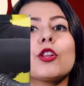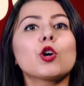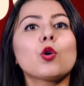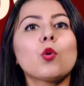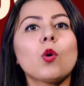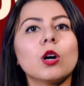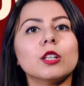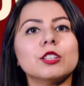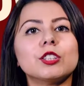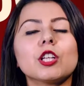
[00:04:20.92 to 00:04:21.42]
the
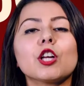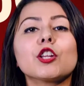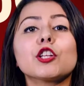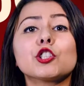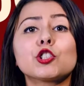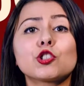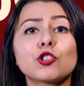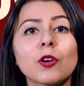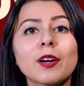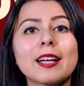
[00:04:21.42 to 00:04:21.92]
quads are the
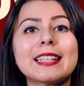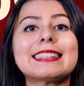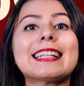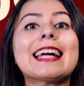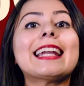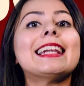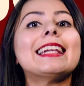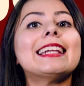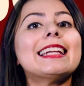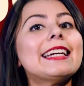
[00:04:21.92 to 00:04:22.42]
strongest
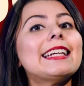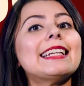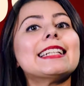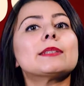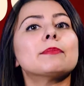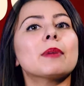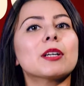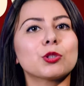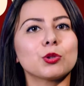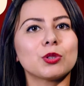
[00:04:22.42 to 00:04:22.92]
and
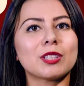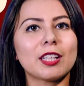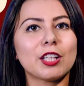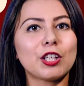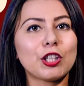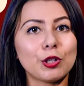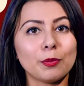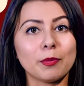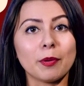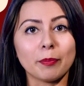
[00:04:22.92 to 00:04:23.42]
leanest muscles in the
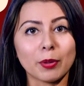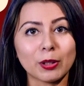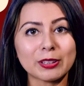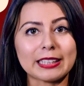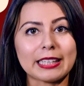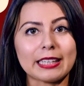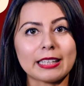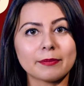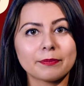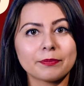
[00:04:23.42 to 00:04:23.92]
human
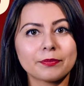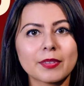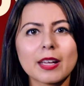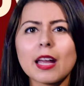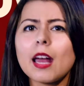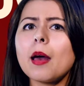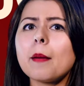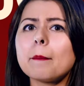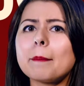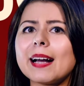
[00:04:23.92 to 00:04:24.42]
body?
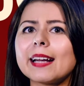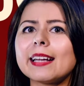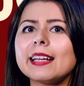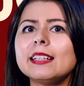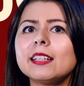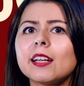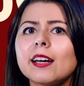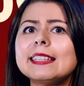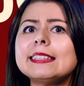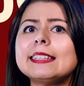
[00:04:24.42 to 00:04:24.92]
Back
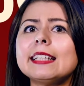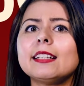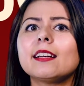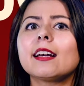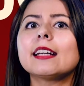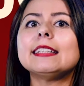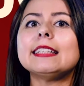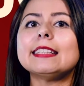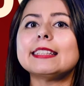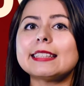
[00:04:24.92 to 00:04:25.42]
in
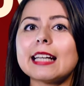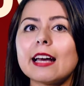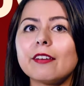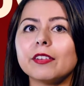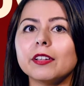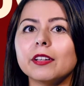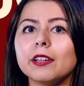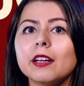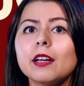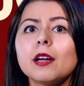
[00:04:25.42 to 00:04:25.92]

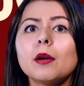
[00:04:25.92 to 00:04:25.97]
1997,